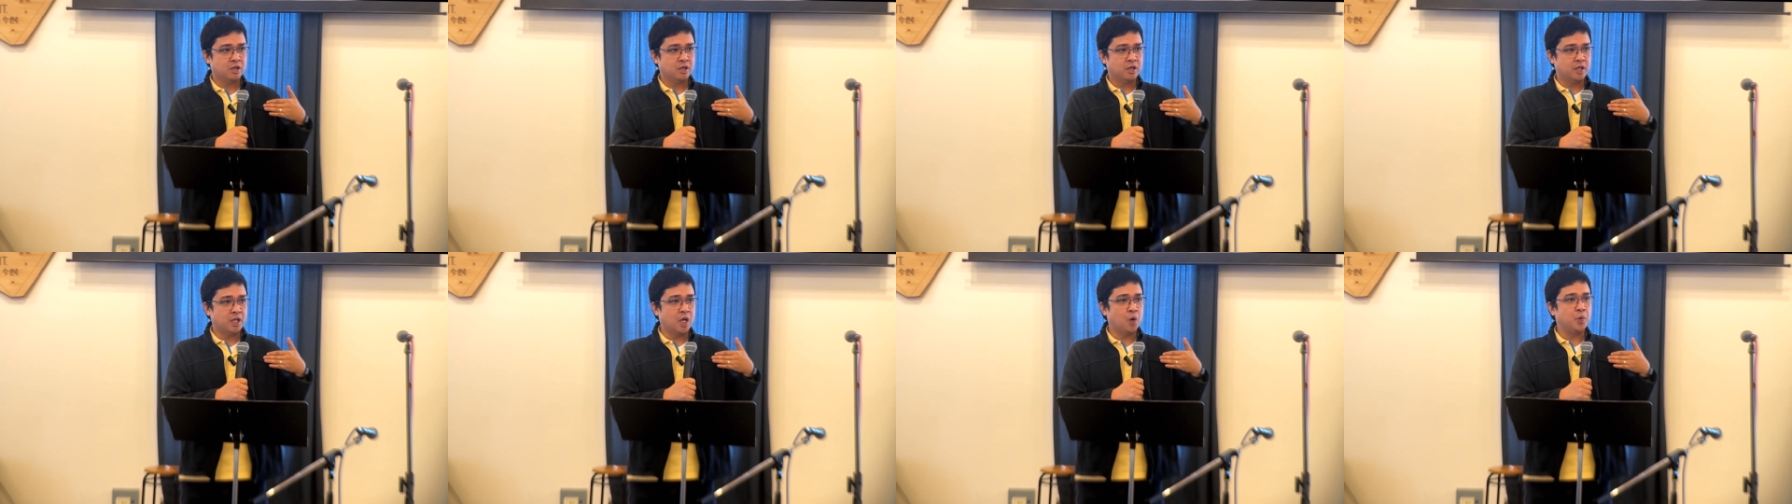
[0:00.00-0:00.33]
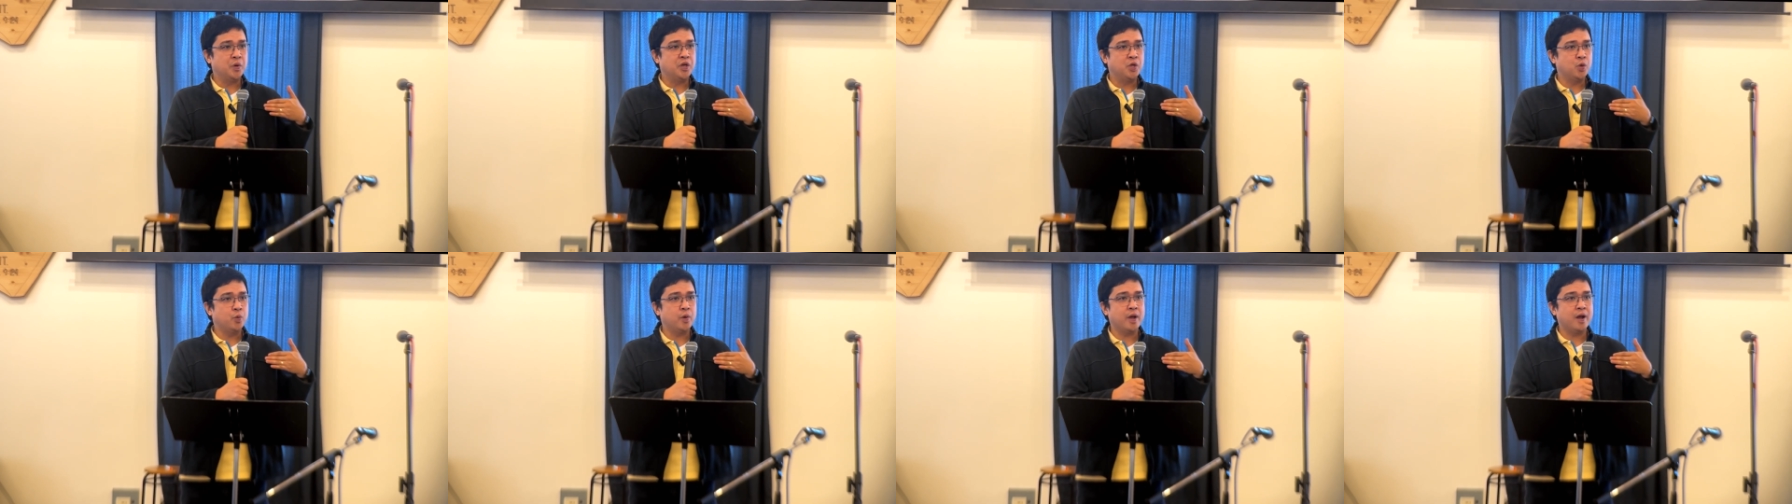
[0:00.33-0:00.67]
that
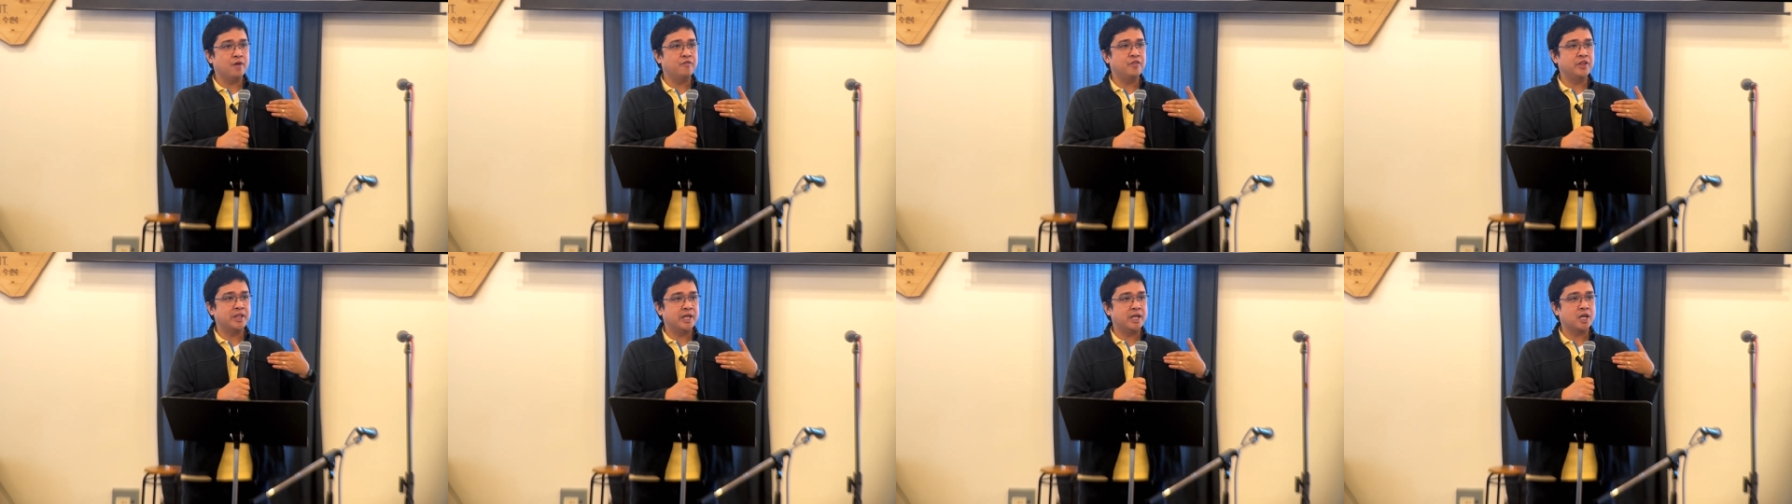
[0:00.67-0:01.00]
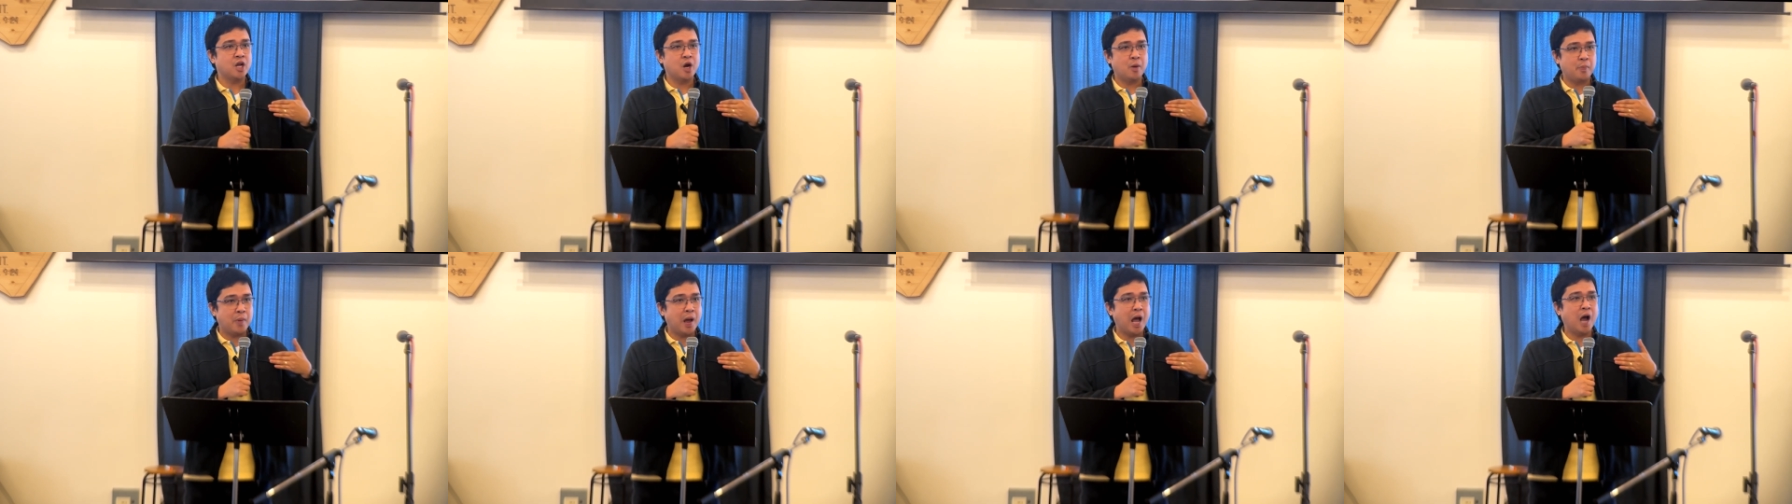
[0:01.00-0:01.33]
we do everything in
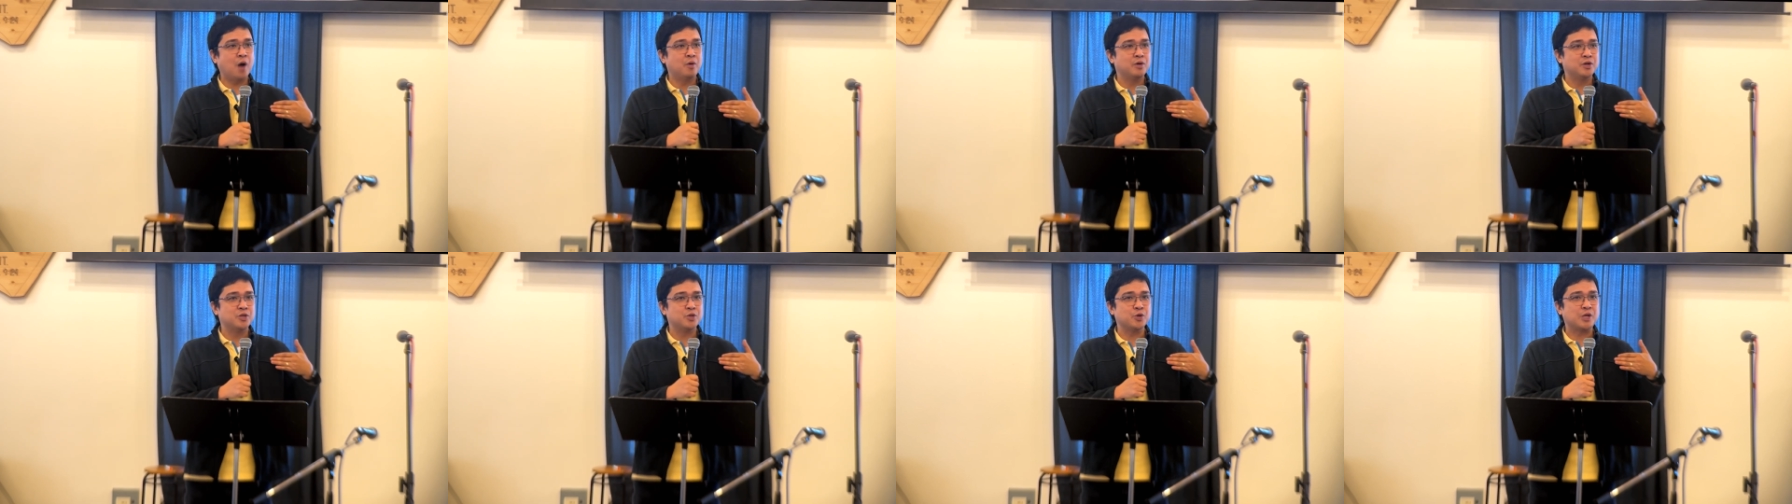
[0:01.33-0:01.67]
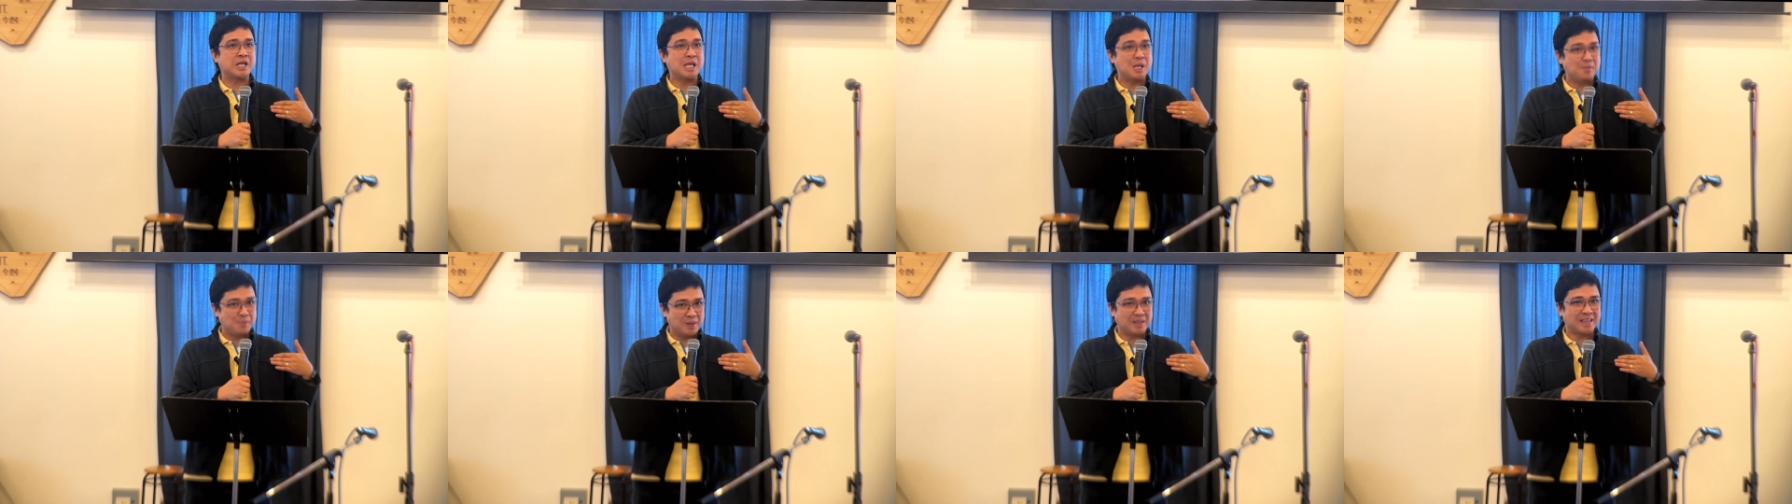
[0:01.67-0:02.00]
our power to
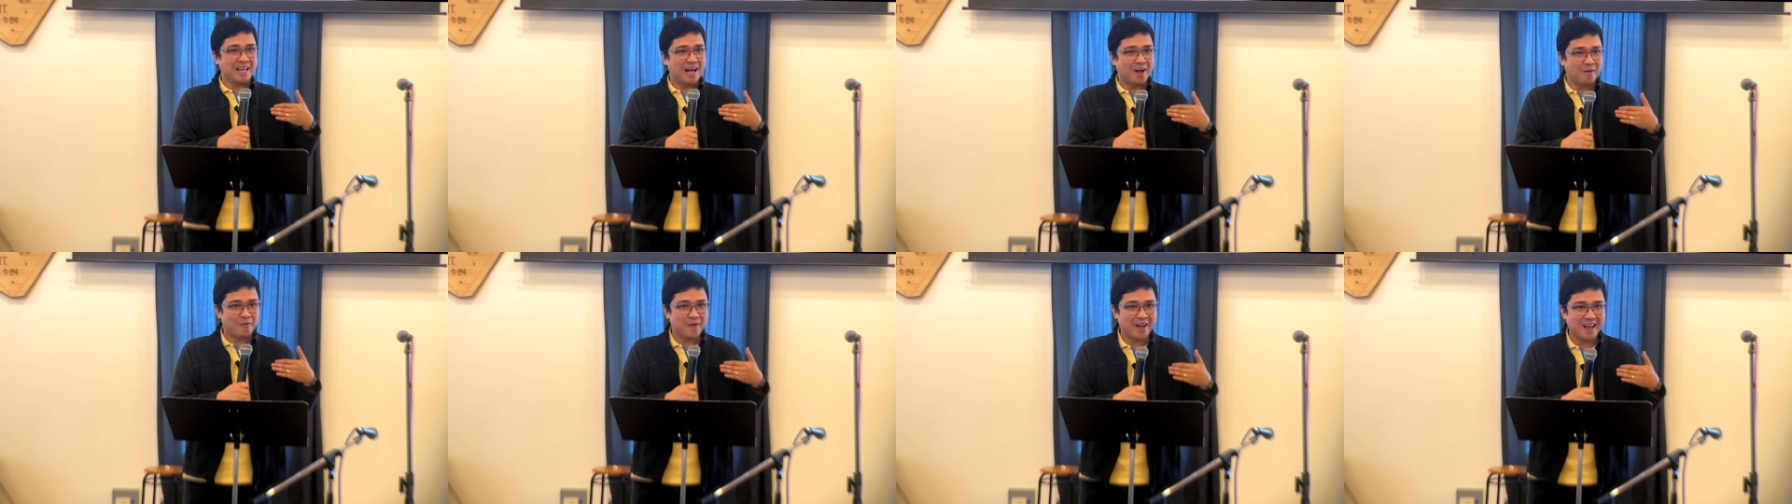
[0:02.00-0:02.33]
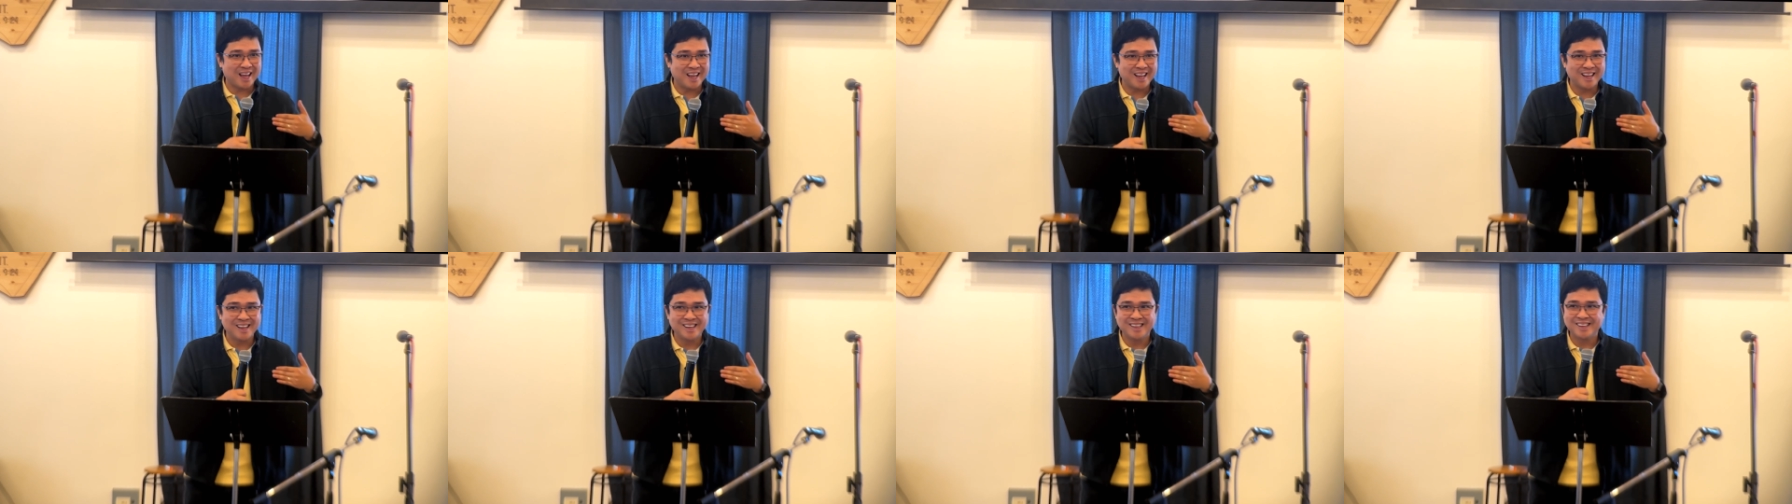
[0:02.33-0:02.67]
keep it that
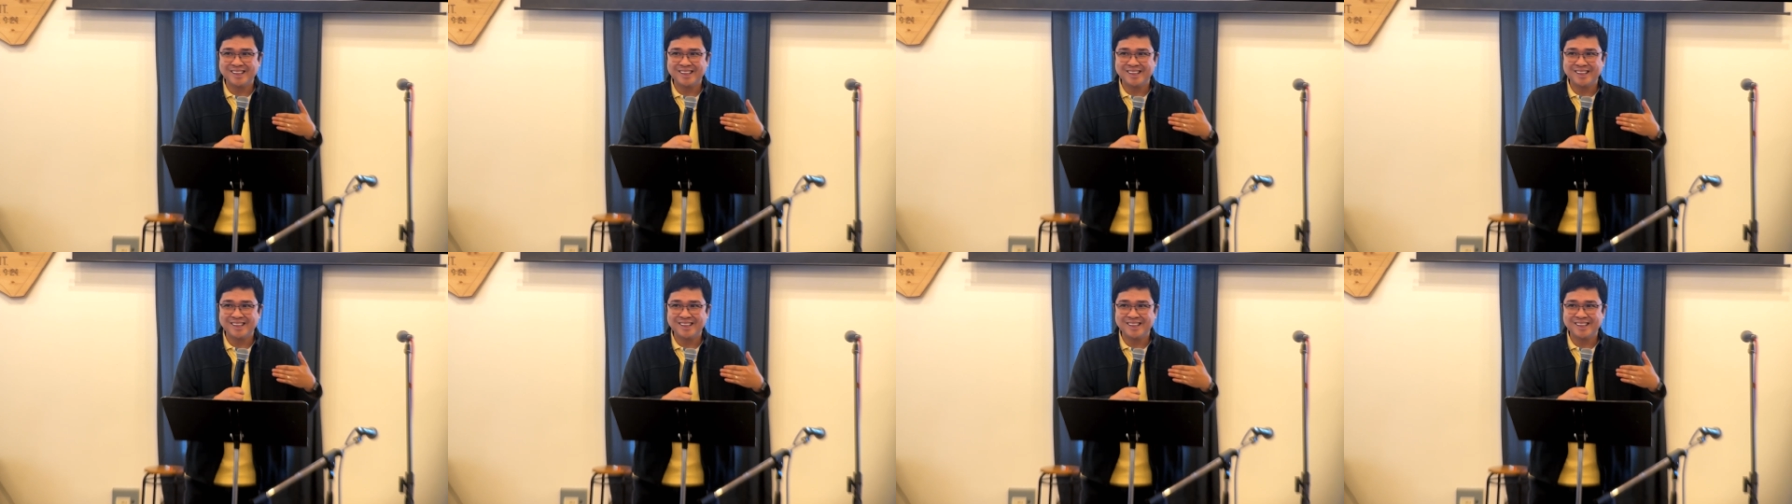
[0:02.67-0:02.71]
way.